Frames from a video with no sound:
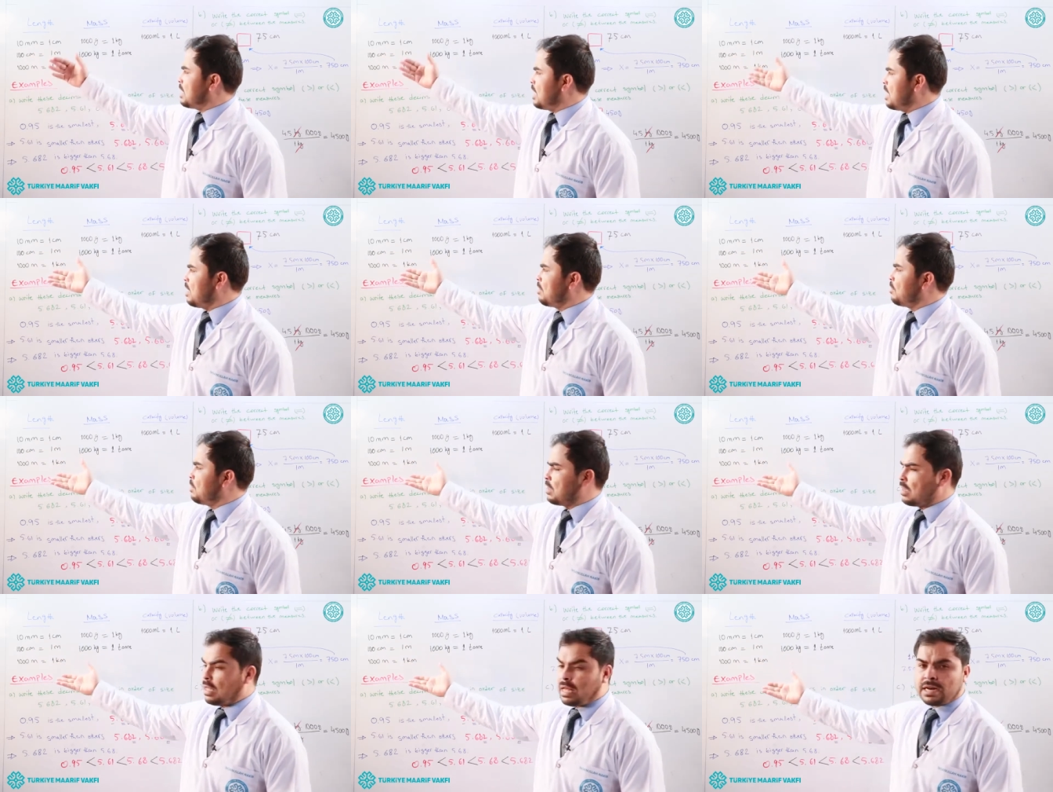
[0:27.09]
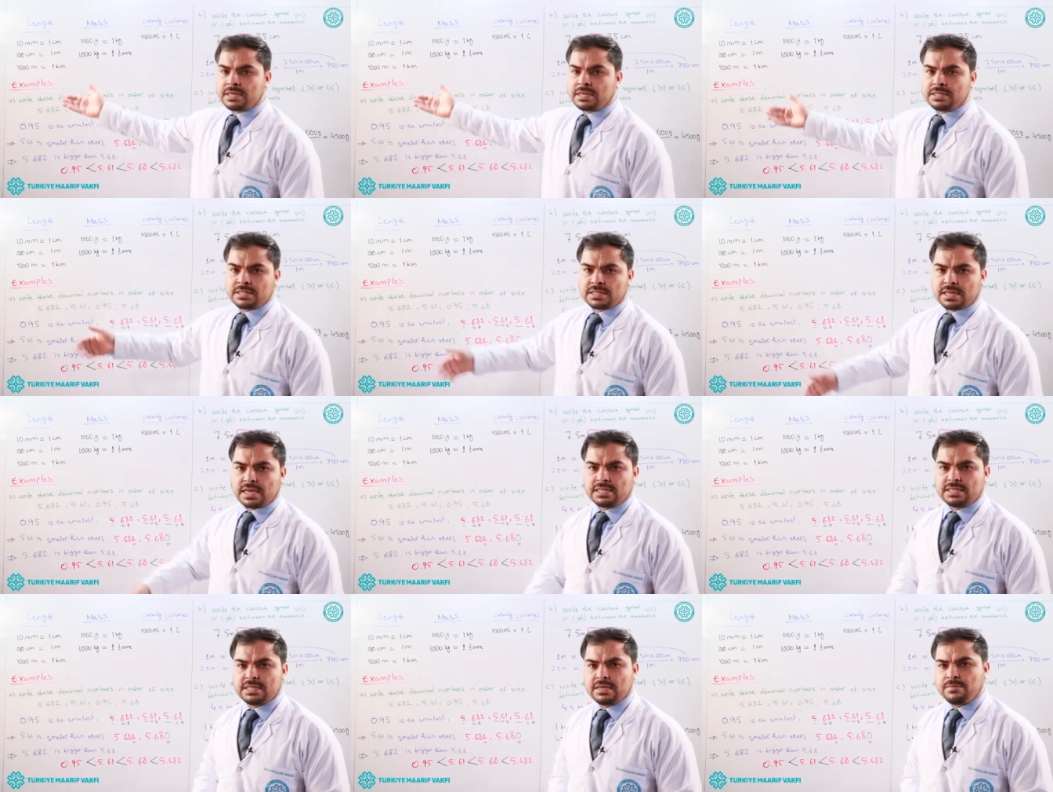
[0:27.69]
Here we are
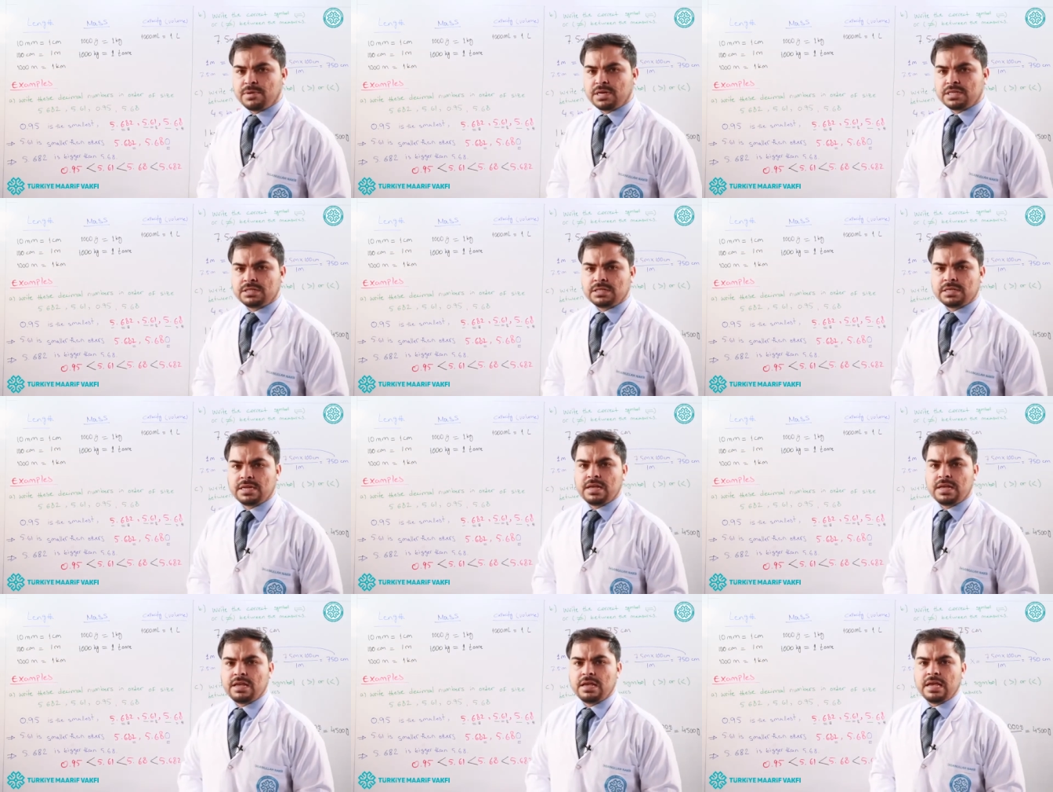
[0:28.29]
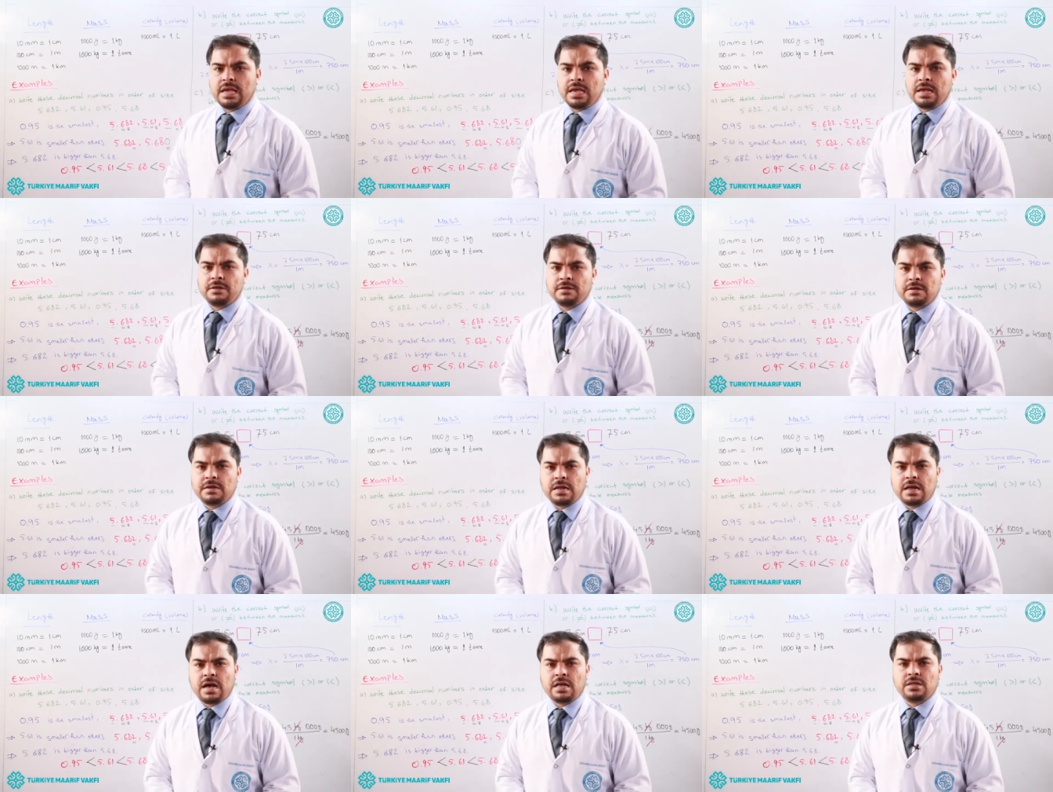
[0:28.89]
discussing, but
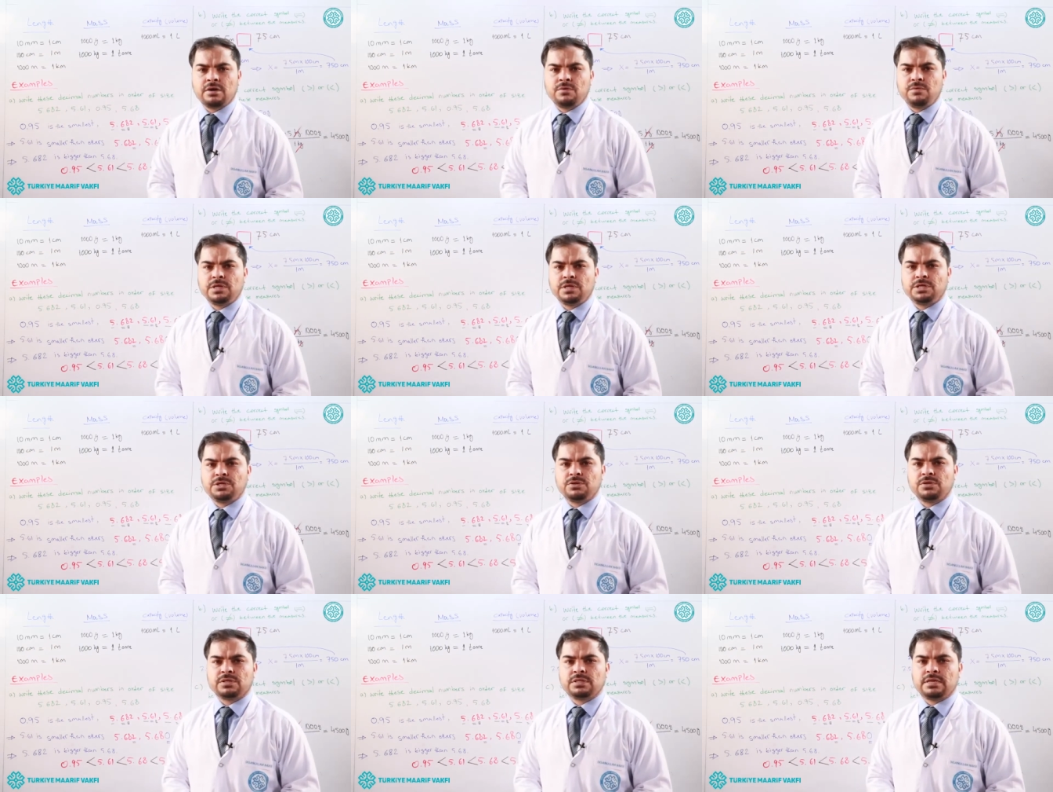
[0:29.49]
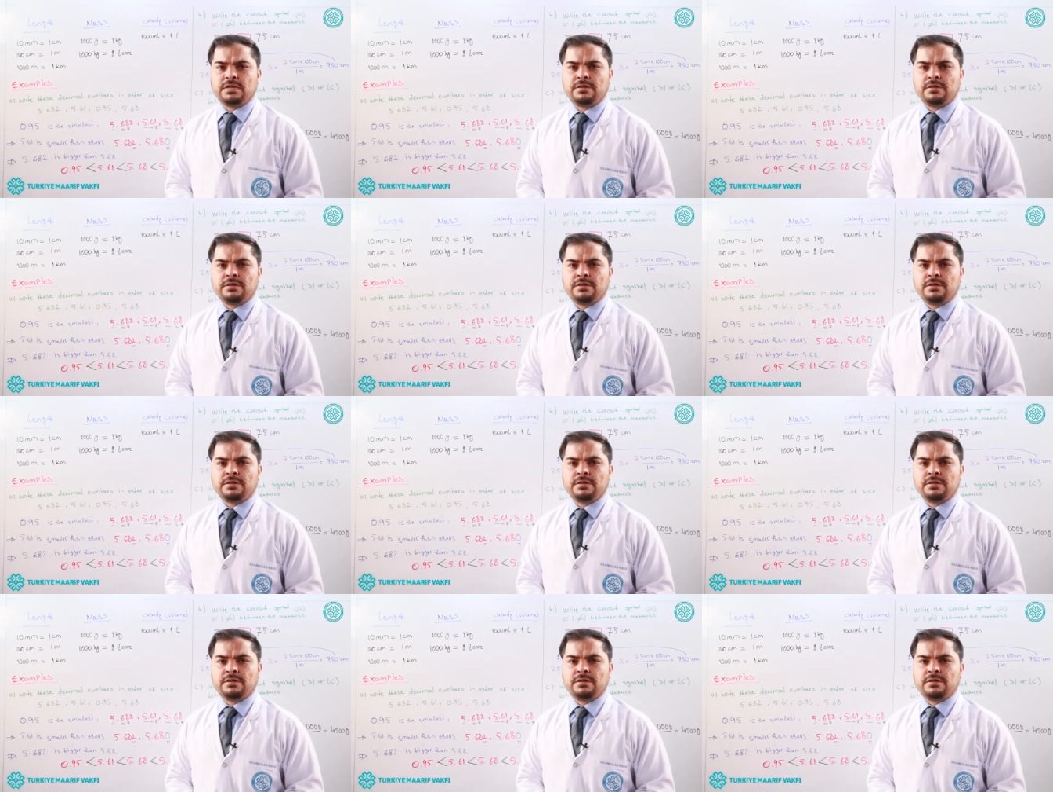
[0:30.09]
in other videos,